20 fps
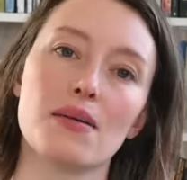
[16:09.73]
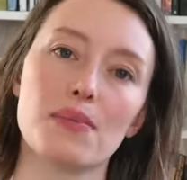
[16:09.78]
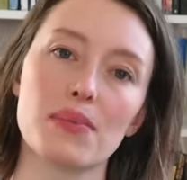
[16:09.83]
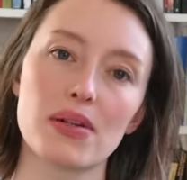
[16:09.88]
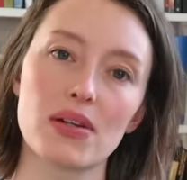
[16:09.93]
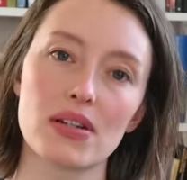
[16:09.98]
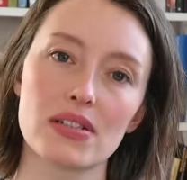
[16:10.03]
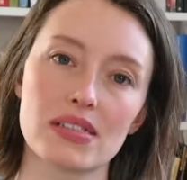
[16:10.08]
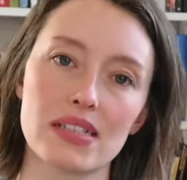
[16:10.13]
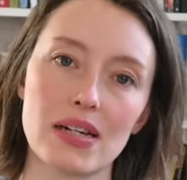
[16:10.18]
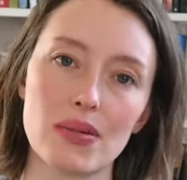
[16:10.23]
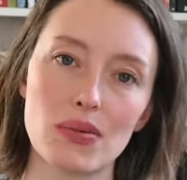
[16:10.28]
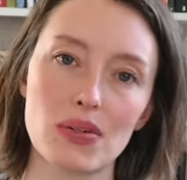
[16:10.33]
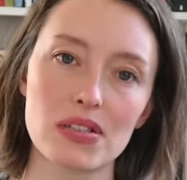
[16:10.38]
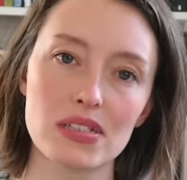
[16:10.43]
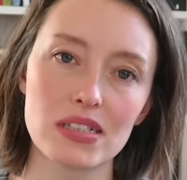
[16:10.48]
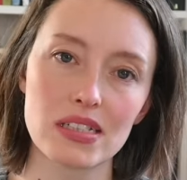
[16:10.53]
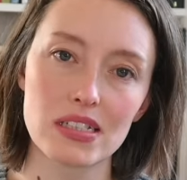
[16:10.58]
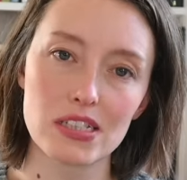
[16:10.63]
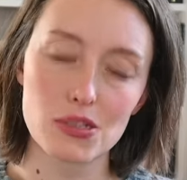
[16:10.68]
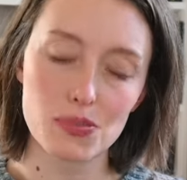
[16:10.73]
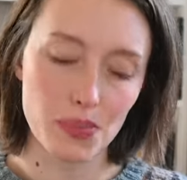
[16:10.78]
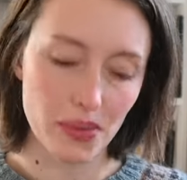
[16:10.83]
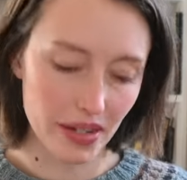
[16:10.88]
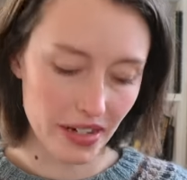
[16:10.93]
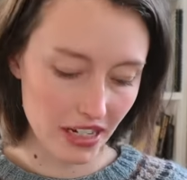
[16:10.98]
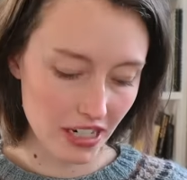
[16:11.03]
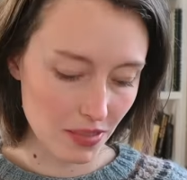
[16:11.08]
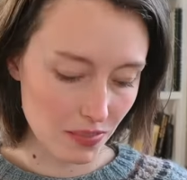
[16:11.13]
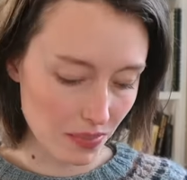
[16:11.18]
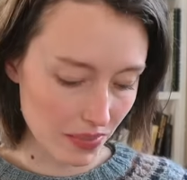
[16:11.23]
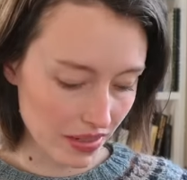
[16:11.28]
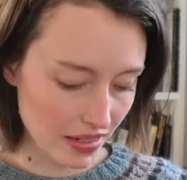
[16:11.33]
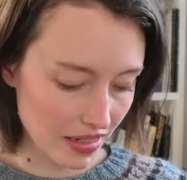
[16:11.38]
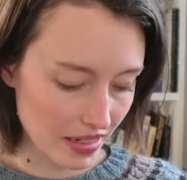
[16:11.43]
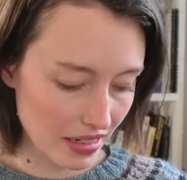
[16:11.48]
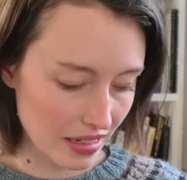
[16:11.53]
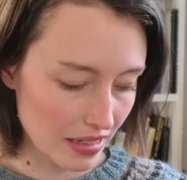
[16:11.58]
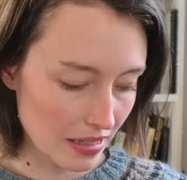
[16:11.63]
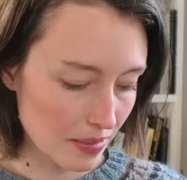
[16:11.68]
because I was inspired
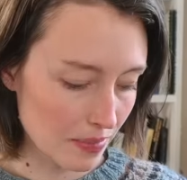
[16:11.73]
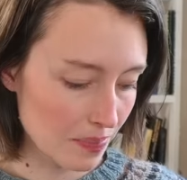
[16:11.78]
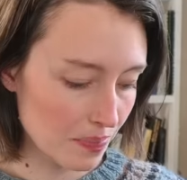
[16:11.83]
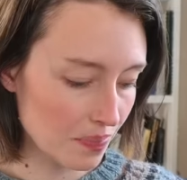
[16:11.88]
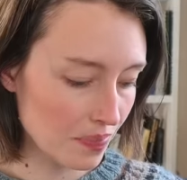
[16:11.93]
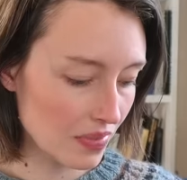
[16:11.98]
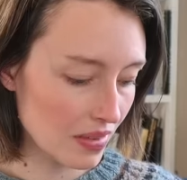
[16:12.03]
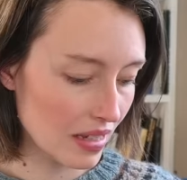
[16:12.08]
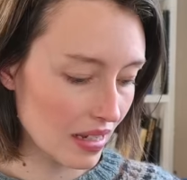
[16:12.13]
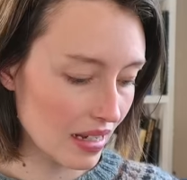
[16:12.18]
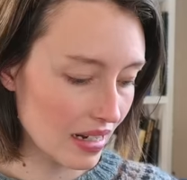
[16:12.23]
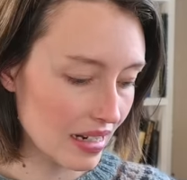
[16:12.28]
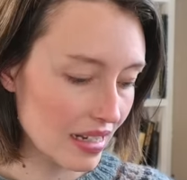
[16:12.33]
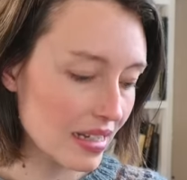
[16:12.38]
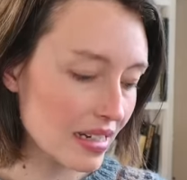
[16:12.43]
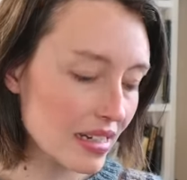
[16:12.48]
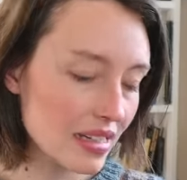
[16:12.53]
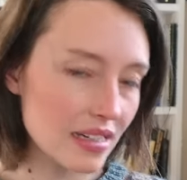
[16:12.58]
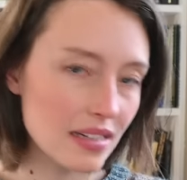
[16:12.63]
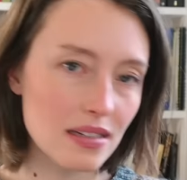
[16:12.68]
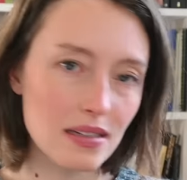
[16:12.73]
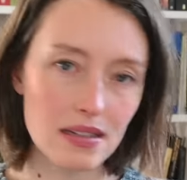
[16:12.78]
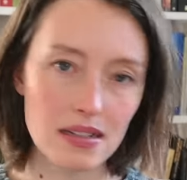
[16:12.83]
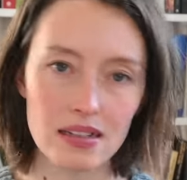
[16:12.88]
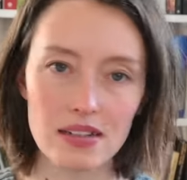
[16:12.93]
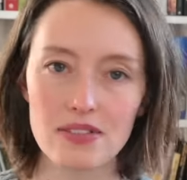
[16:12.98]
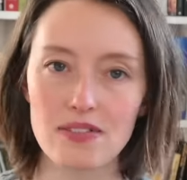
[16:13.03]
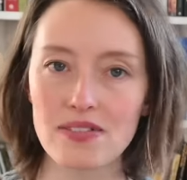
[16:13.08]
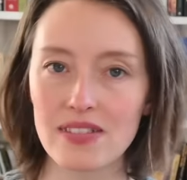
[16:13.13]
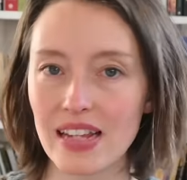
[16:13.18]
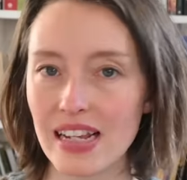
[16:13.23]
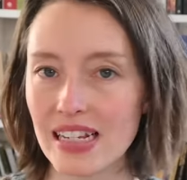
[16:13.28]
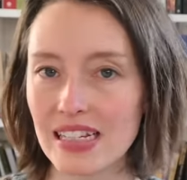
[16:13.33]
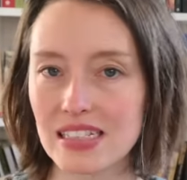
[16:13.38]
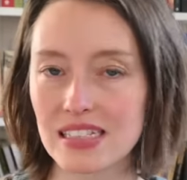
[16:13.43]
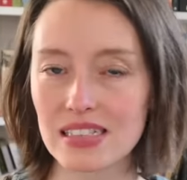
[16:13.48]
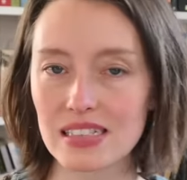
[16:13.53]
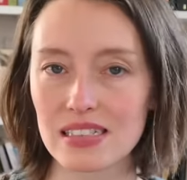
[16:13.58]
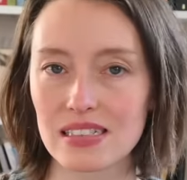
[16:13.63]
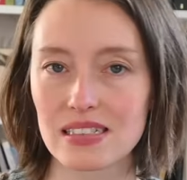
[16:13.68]
by a linen, the
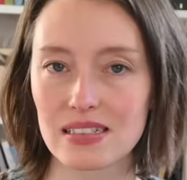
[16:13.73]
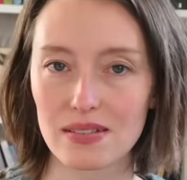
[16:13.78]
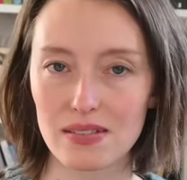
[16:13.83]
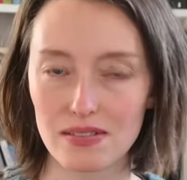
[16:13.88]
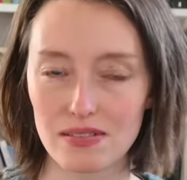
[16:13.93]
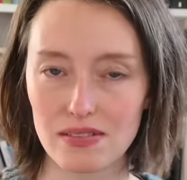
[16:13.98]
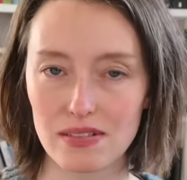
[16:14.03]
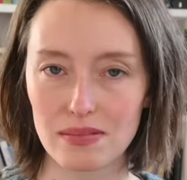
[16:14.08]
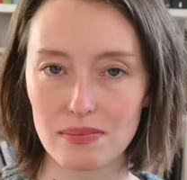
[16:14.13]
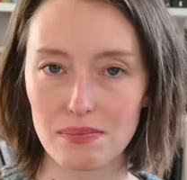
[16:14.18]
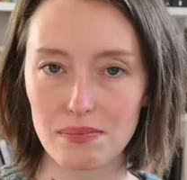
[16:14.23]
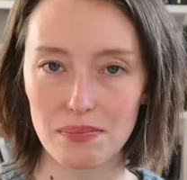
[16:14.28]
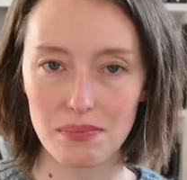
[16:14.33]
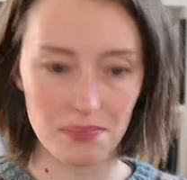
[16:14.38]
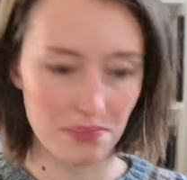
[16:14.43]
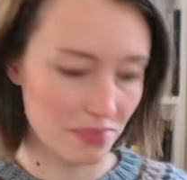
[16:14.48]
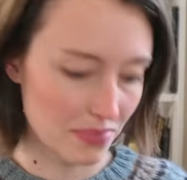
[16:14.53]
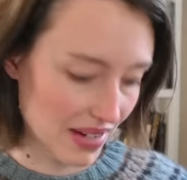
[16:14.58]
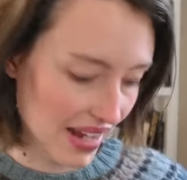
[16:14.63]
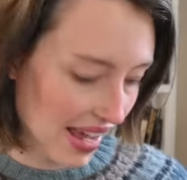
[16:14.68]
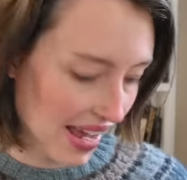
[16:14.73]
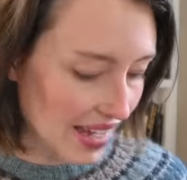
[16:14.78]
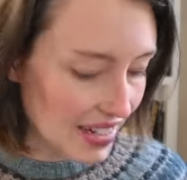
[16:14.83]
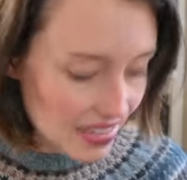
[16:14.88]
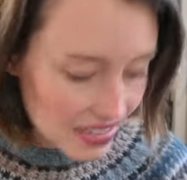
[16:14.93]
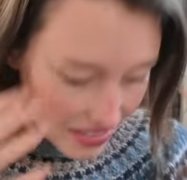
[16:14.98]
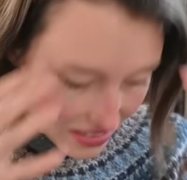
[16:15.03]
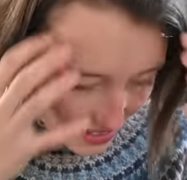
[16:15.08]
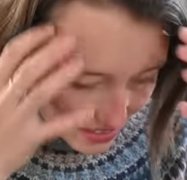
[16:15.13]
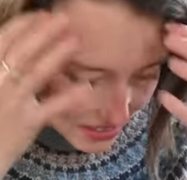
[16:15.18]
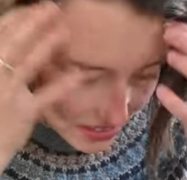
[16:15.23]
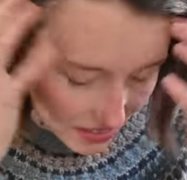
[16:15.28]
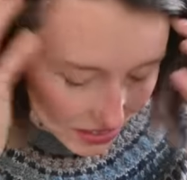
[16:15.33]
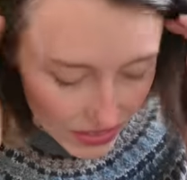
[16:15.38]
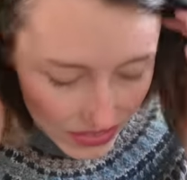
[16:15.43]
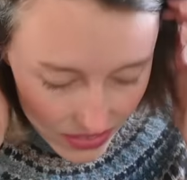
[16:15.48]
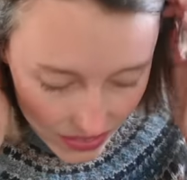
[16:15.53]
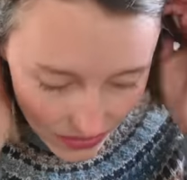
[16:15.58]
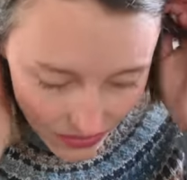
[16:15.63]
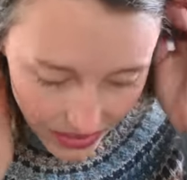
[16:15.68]
flax um, plant and
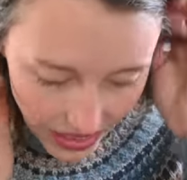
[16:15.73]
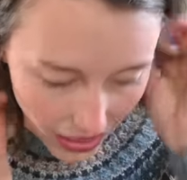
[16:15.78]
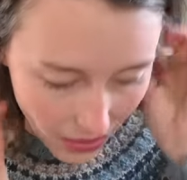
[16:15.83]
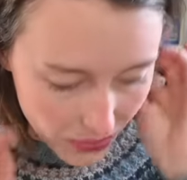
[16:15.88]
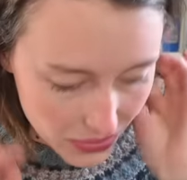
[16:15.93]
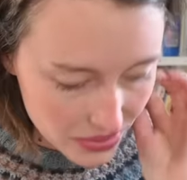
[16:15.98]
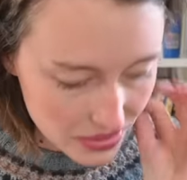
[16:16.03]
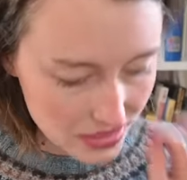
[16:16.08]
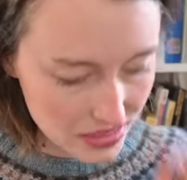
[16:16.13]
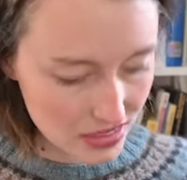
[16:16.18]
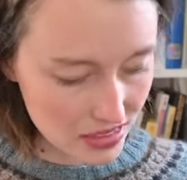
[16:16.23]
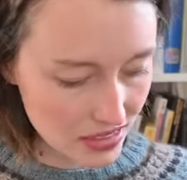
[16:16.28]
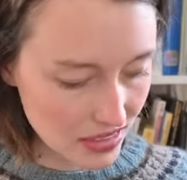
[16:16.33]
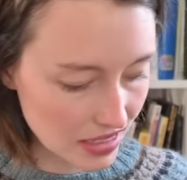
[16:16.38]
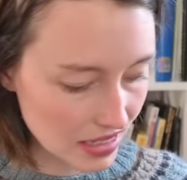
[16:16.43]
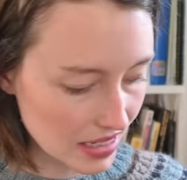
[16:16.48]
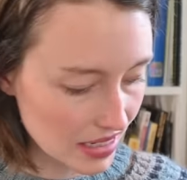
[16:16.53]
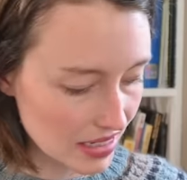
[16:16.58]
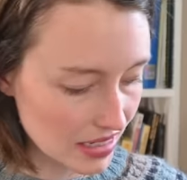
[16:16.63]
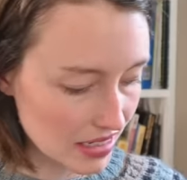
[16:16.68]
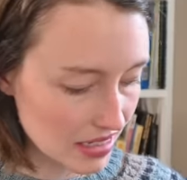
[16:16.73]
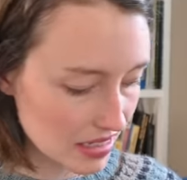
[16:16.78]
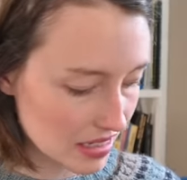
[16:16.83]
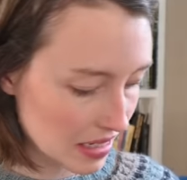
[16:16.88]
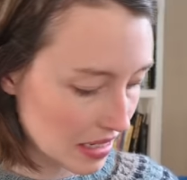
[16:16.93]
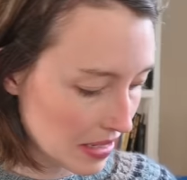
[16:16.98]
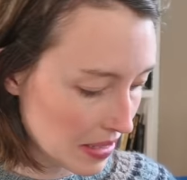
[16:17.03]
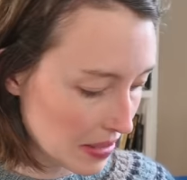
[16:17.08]
the flowers and